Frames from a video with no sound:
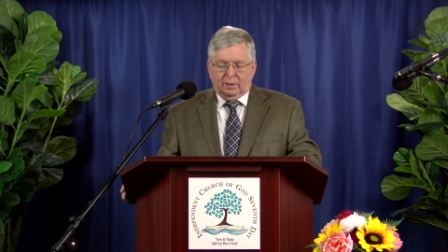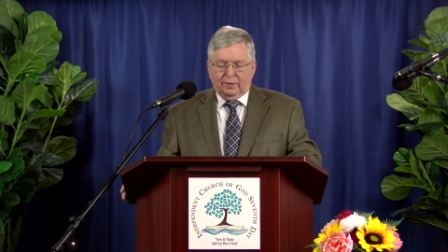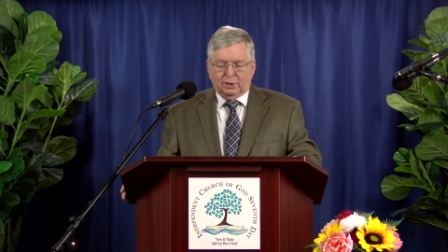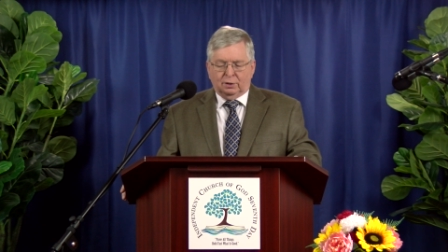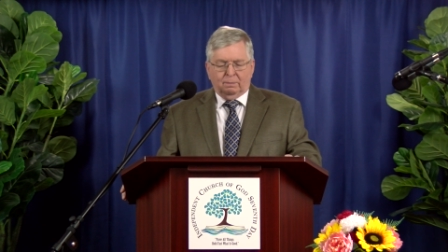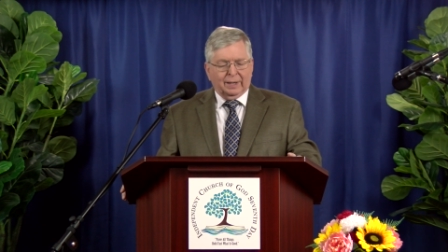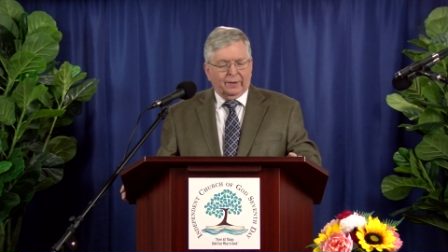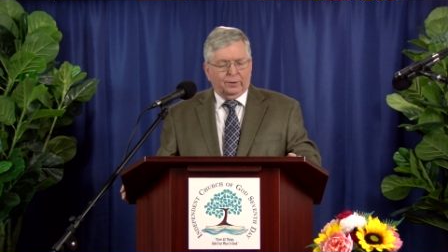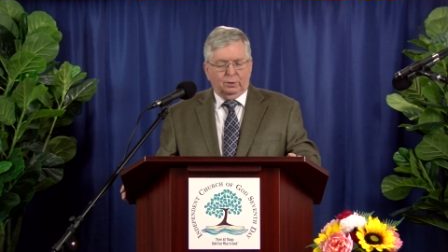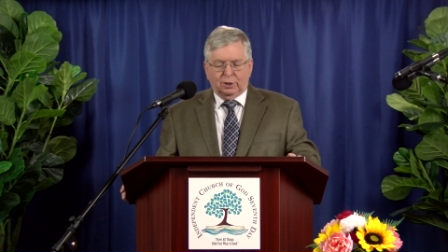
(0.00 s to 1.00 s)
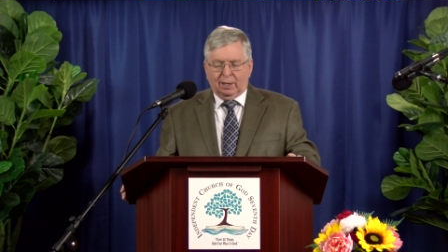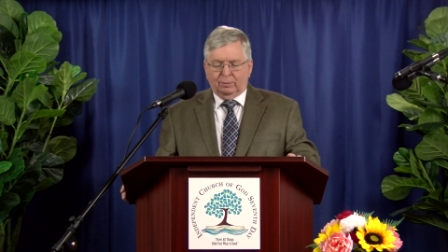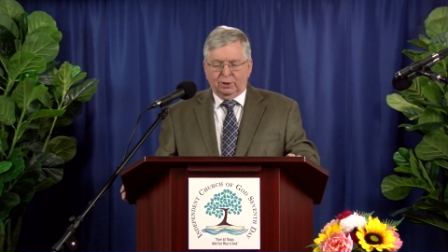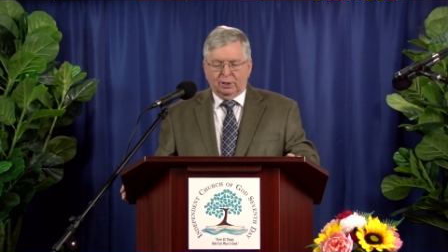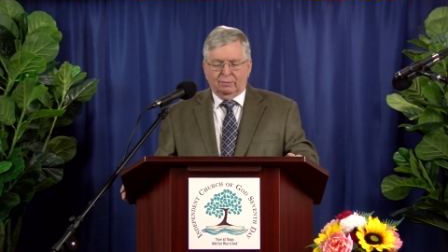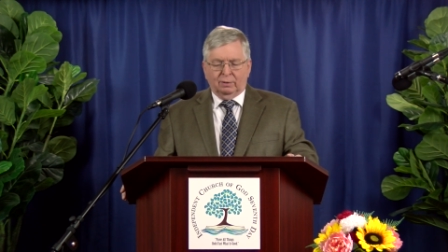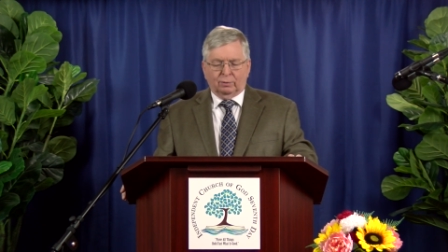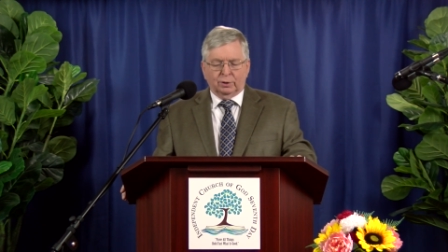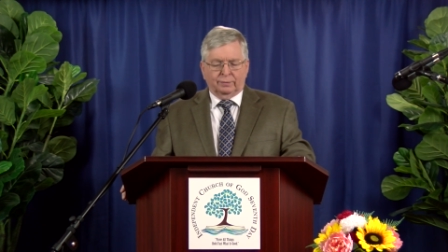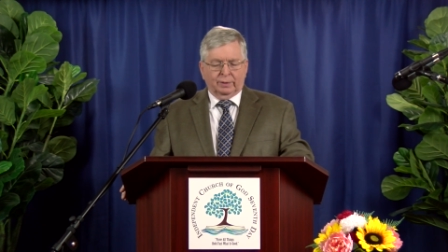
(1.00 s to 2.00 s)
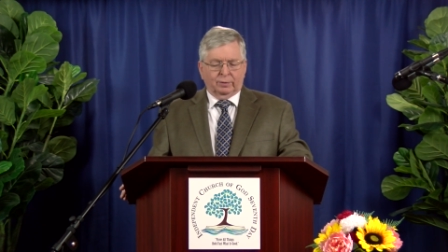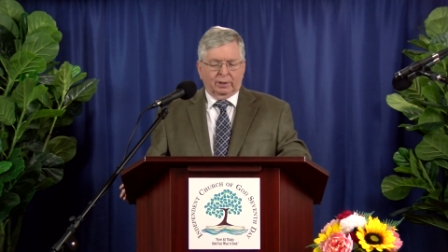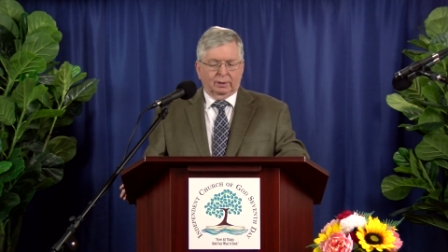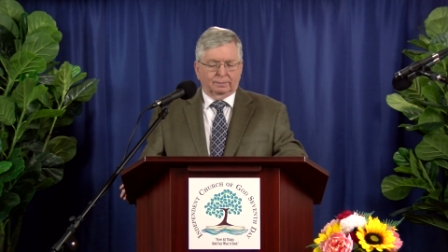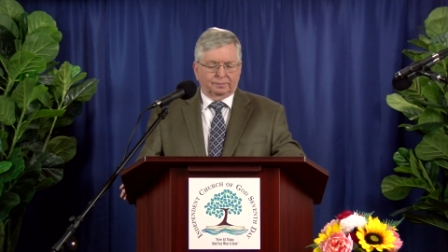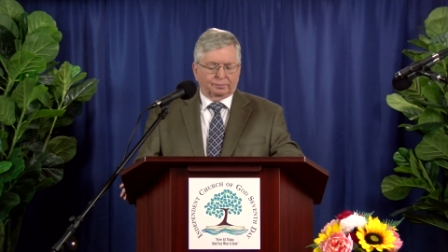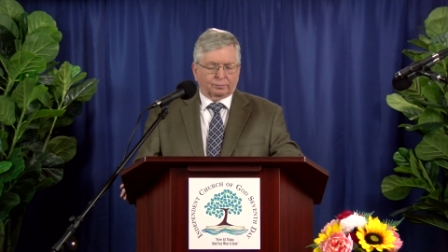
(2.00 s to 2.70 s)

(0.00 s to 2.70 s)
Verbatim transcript: Again, that's Matthew chapter 7, verse 15.